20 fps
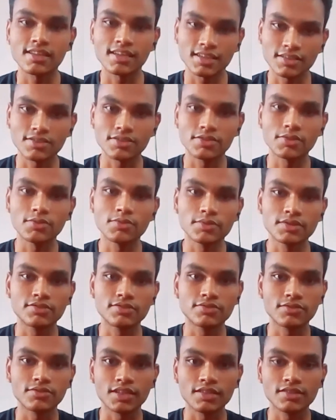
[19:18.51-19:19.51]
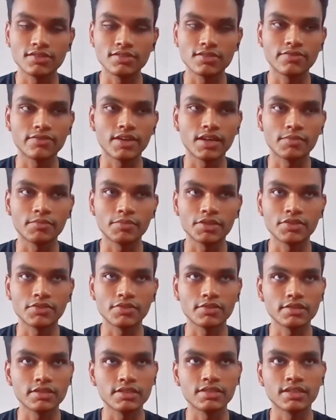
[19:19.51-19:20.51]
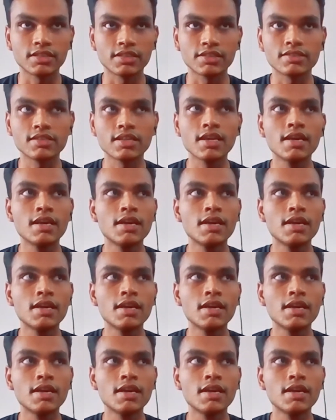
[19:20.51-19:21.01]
like which runs in the family, all those things.